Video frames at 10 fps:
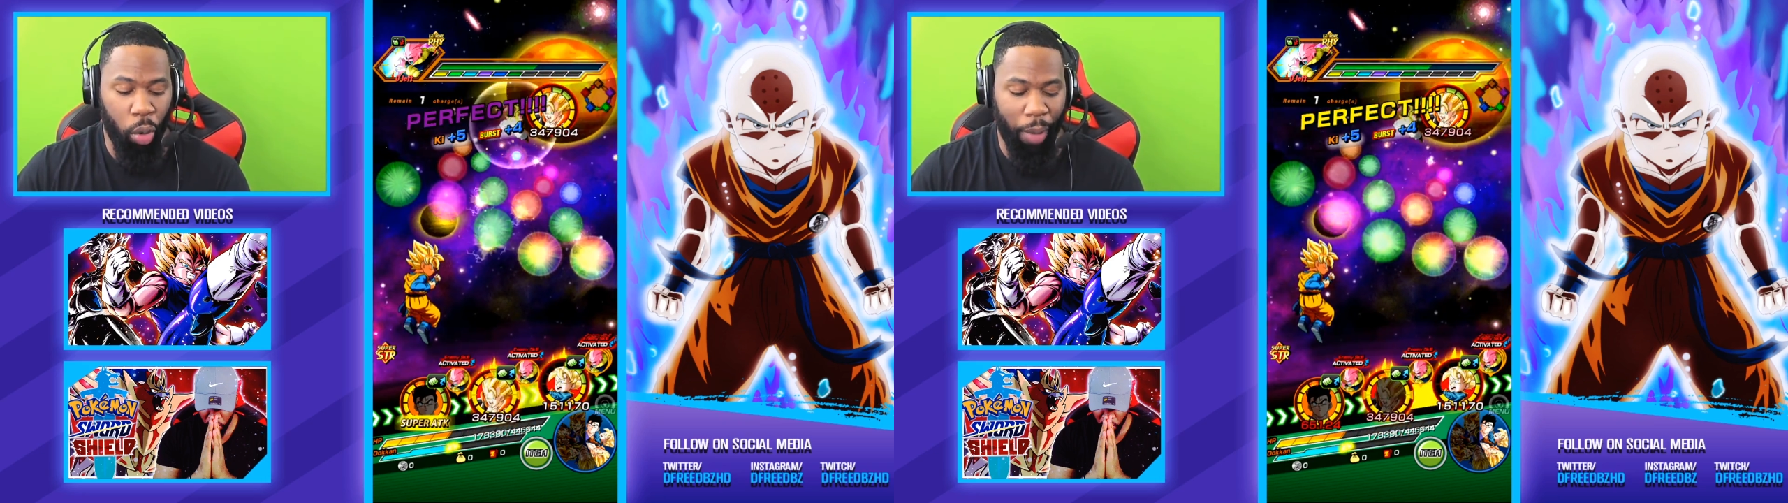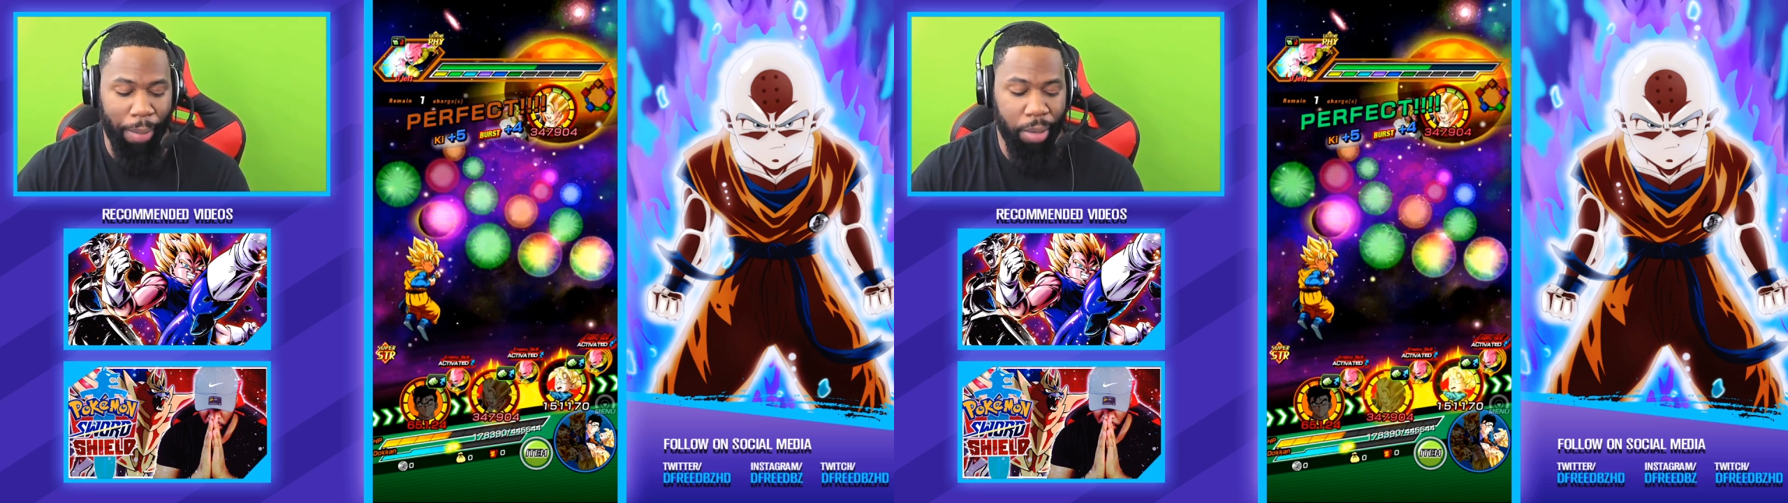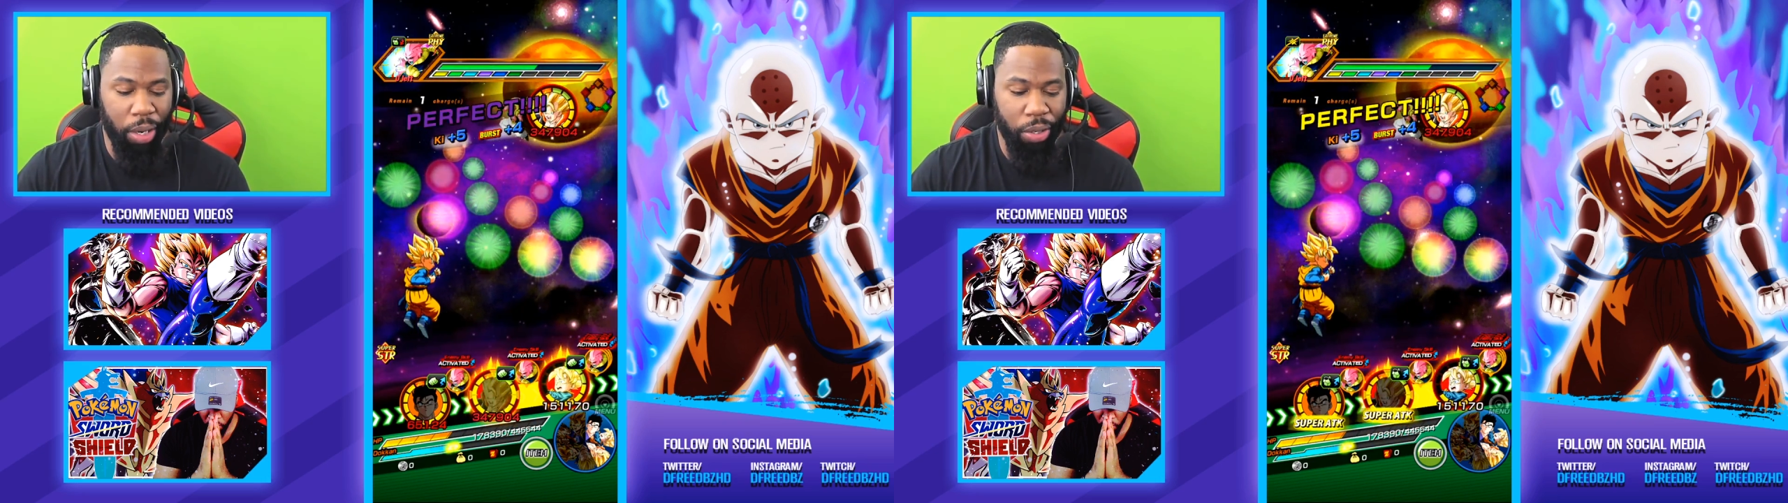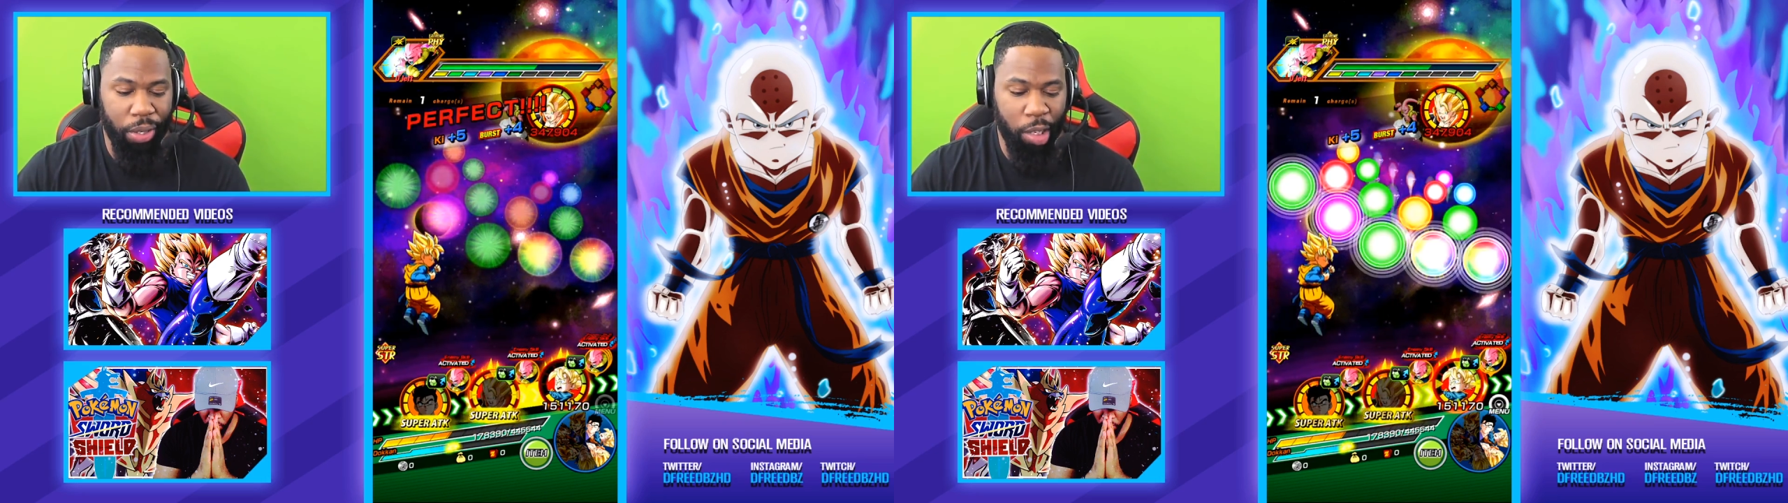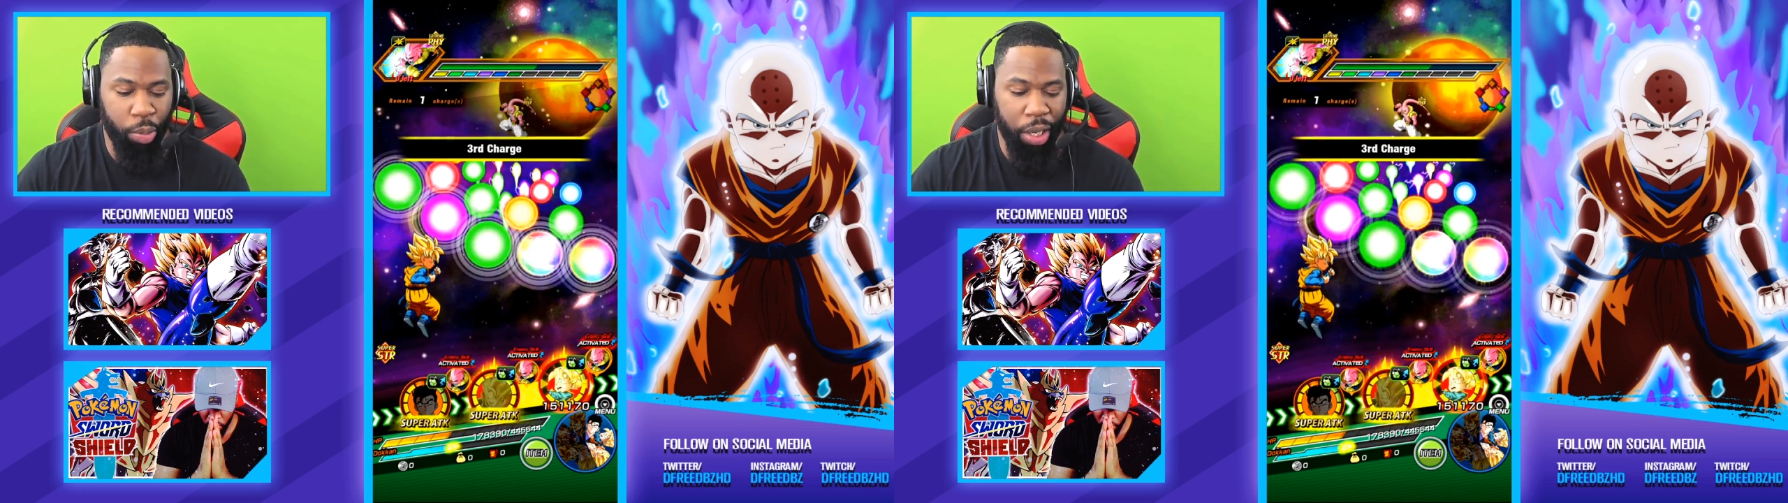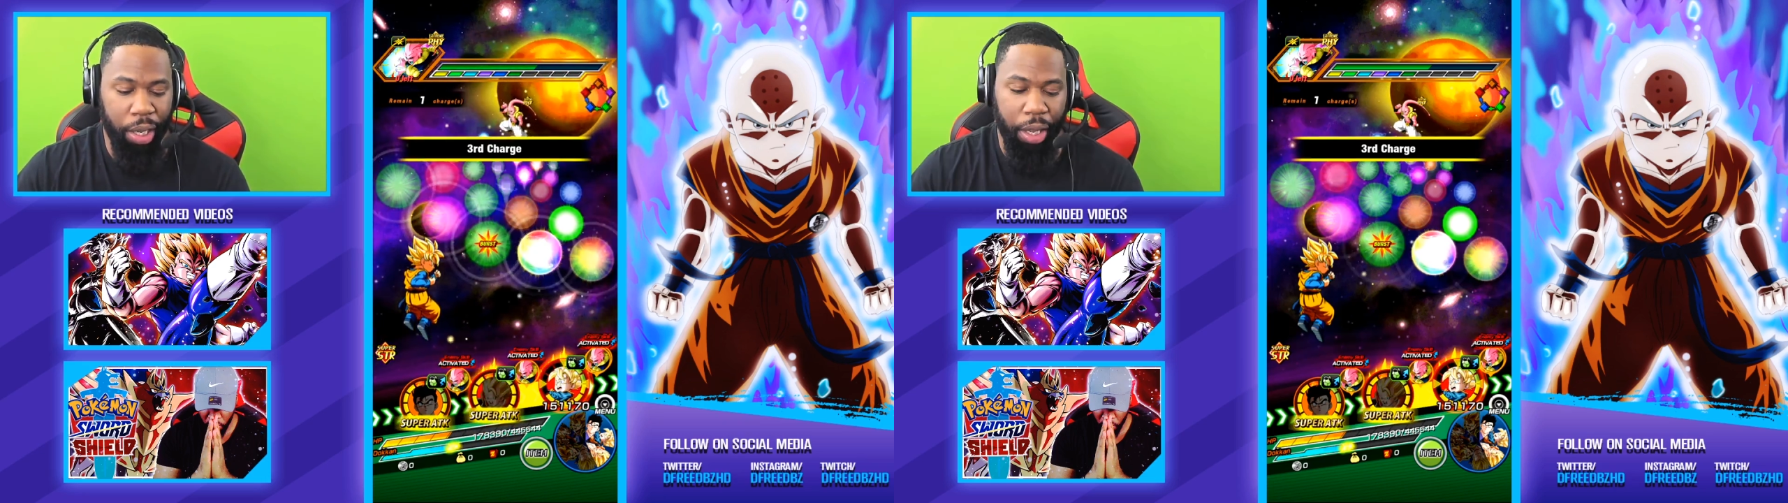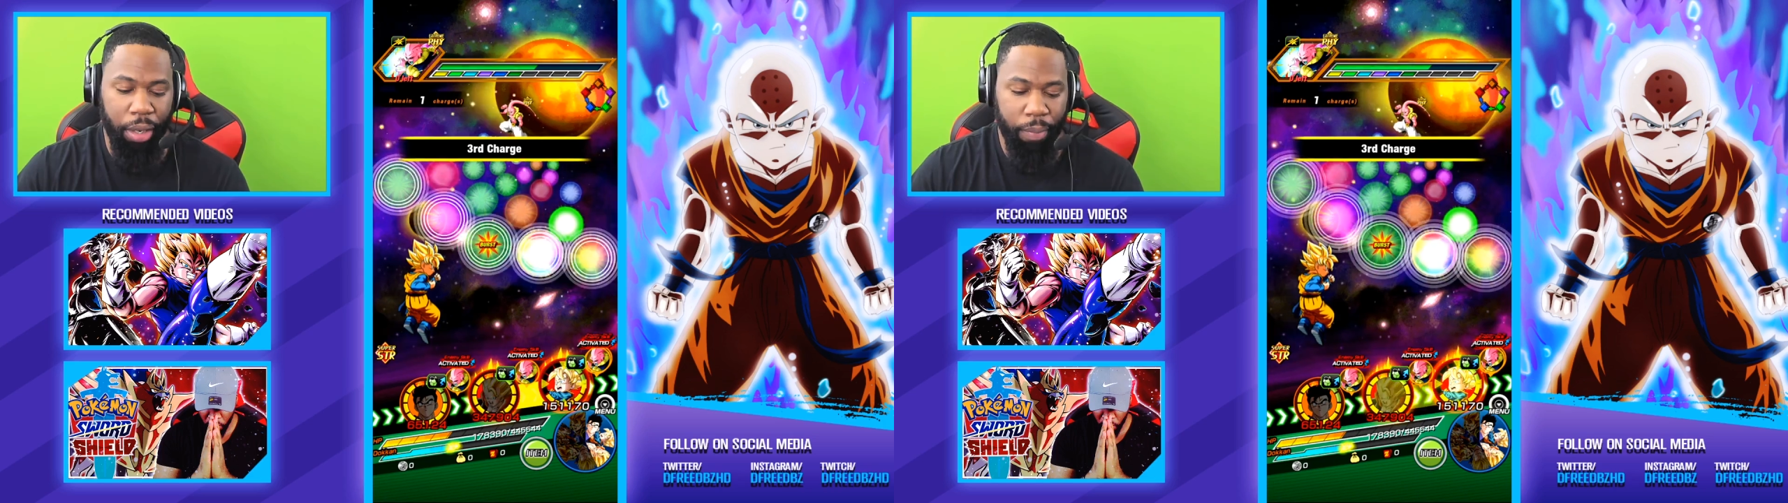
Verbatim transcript: rainbows, so that's pretty good.